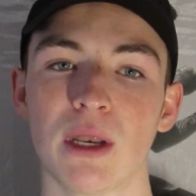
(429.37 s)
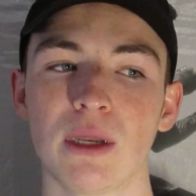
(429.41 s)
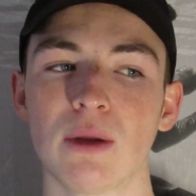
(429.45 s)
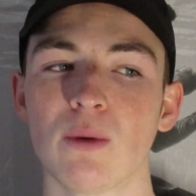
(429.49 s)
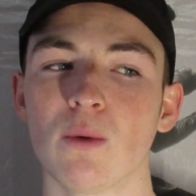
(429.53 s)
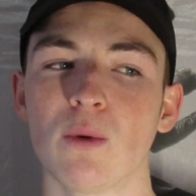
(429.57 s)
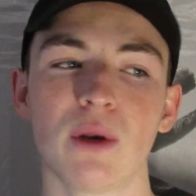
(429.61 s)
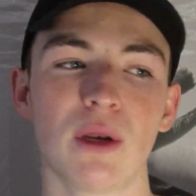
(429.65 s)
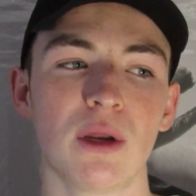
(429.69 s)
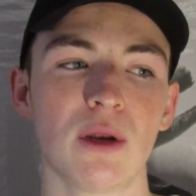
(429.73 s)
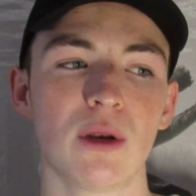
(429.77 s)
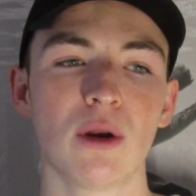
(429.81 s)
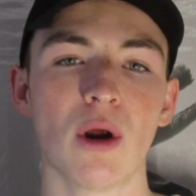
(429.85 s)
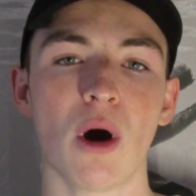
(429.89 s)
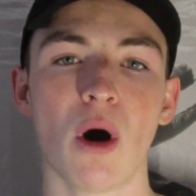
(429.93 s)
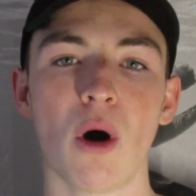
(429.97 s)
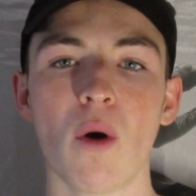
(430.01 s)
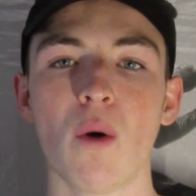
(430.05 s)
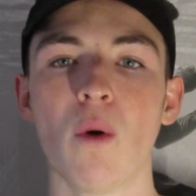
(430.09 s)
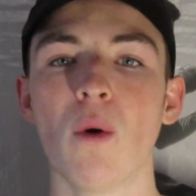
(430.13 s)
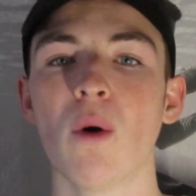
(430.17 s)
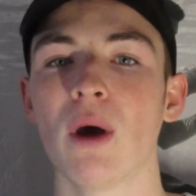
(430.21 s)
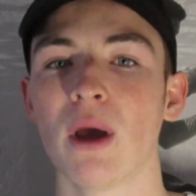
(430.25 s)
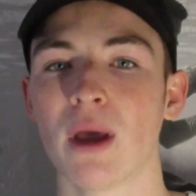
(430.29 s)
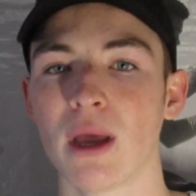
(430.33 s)
When you
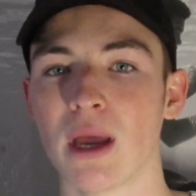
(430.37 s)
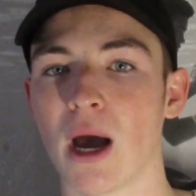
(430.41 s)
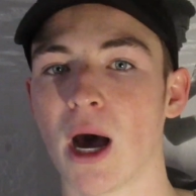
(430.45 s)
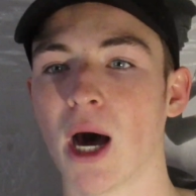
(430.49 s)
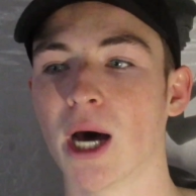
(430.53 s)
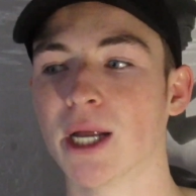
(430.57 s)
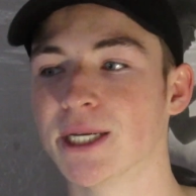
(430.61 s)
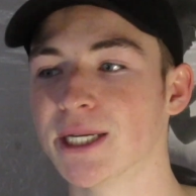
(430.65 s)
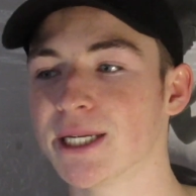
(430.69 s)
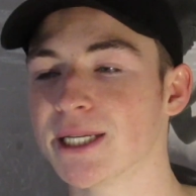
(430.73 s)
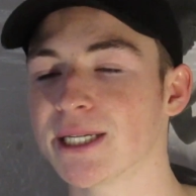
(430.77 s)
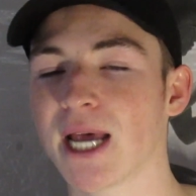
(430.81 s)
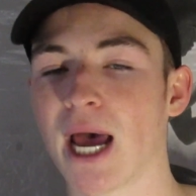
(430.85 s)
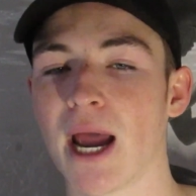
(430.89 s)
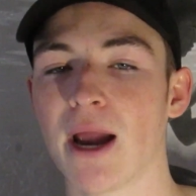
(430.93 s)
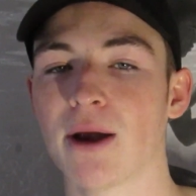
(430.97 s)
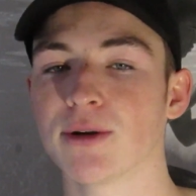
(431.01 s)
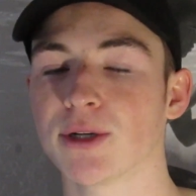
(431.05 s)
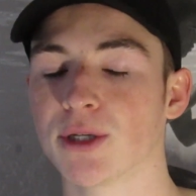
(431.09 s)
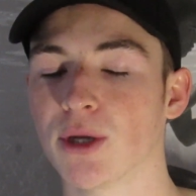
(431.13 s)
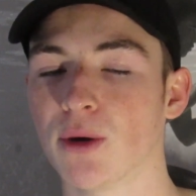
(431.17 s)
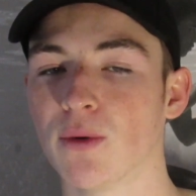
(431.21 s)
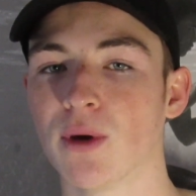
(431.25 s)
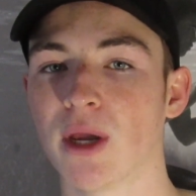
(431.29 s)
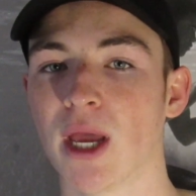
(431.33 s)
know a desire
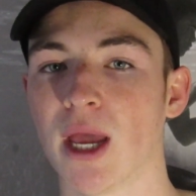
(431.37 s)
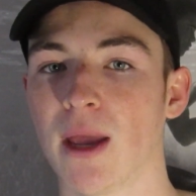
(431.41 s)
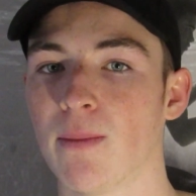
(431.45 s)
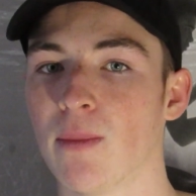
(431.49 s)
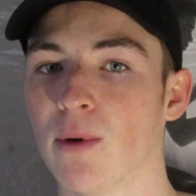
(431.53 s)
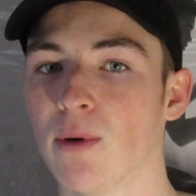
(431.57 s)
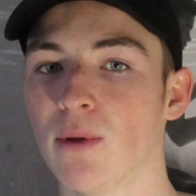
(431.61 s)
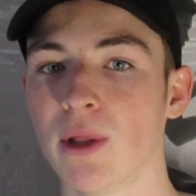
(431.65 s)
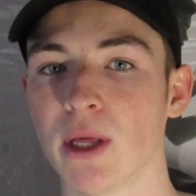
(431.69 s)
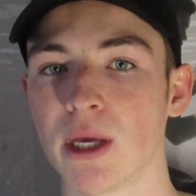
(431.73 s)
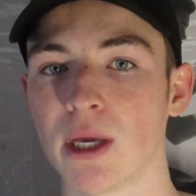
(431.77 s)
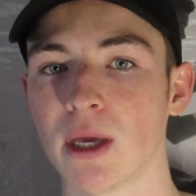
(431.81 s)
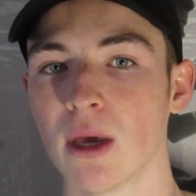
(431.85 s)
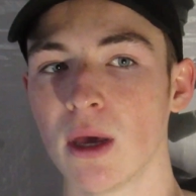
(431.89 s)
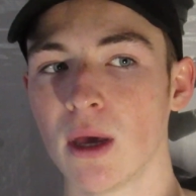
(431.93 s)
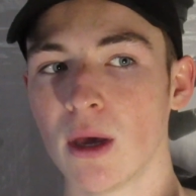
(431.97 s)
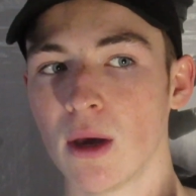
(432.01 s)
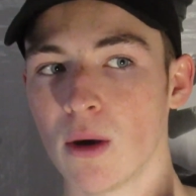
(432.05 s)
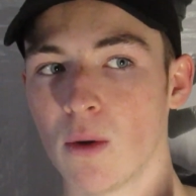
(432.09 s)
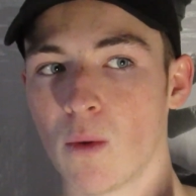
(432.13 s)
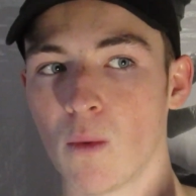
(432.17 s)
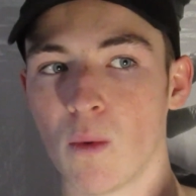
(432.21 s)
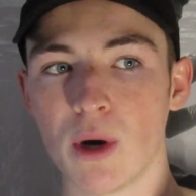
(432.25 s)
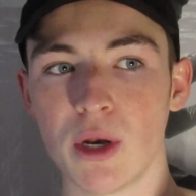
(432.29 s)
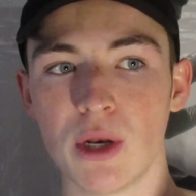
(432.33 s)
is okay, but like
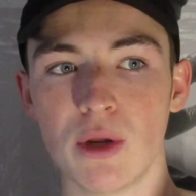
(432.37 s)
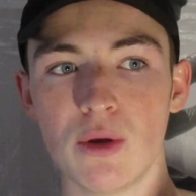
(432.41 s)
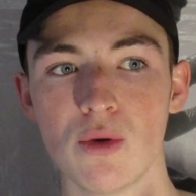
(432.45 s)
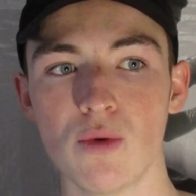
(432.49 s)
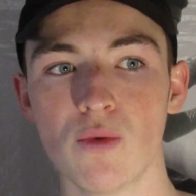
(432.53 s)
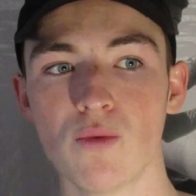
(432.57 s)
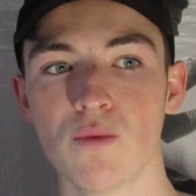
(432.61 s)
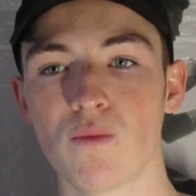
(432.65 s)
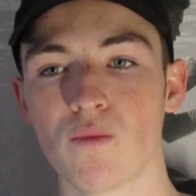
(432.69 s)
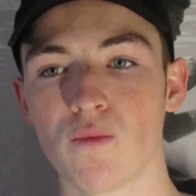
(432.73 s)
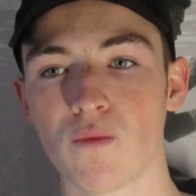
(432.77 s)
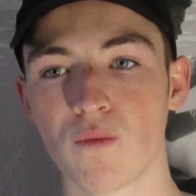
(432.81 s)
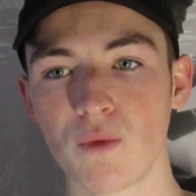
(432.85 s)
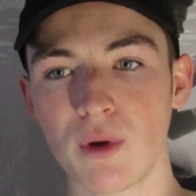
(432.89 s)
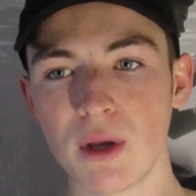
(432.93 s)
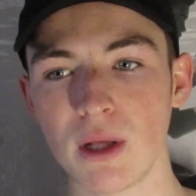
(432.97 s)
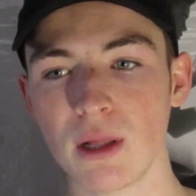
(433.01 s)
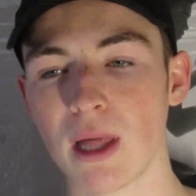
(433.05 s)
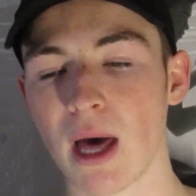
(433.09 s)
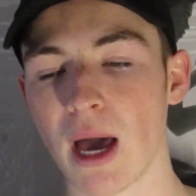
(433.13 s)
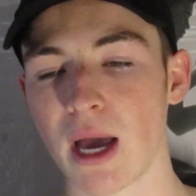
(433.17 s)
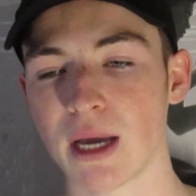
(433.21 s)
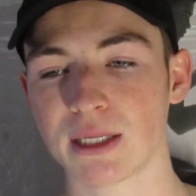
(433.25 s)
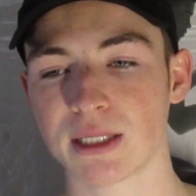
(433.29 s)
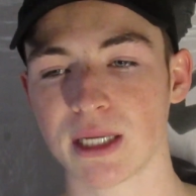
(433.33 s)
when you
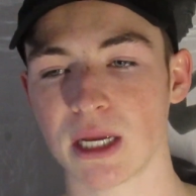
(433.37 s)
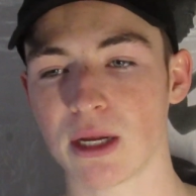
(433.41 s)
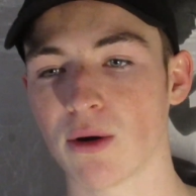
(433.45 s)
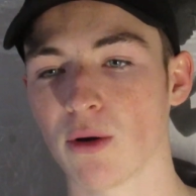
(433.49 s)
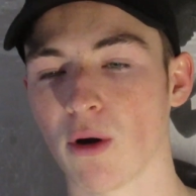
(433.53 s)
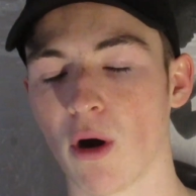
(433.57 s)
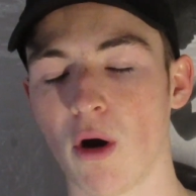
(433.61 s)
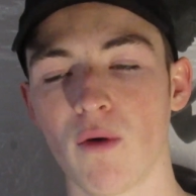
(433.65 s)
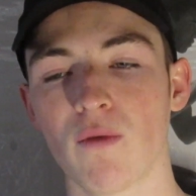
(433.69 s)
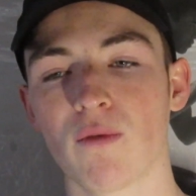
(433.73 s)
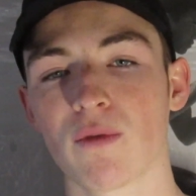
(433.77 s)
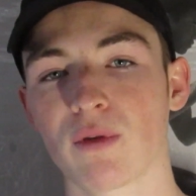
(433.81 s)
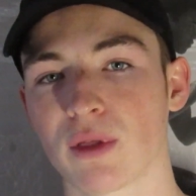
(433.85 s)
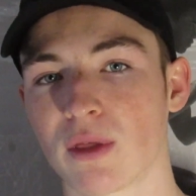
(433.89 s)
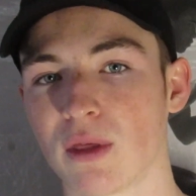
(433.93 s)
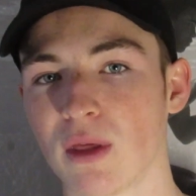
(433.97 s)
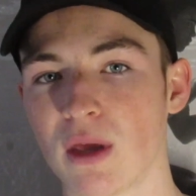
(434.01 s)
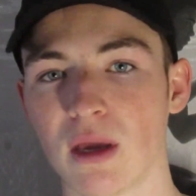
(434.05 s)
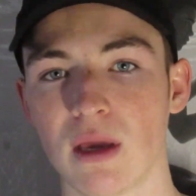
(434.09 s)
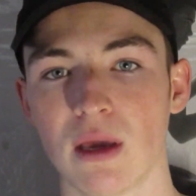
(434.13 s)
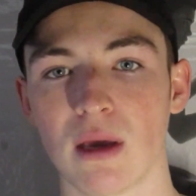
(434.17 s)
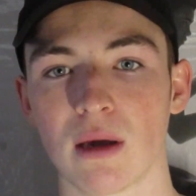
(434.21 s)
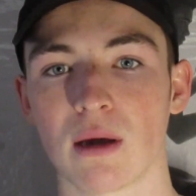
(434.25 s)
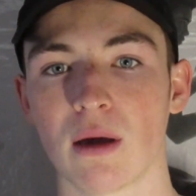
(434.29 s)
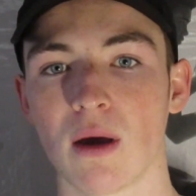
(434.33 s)
realize that you're
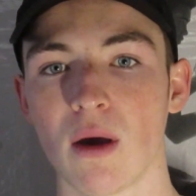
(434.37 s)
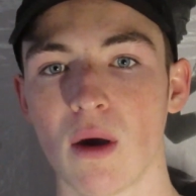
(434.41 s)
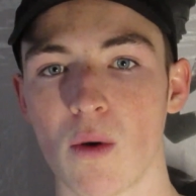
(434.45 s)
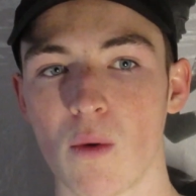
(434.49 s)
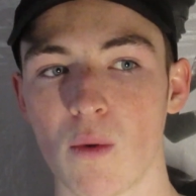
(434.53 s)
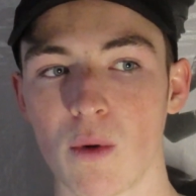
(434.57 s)
overthinking,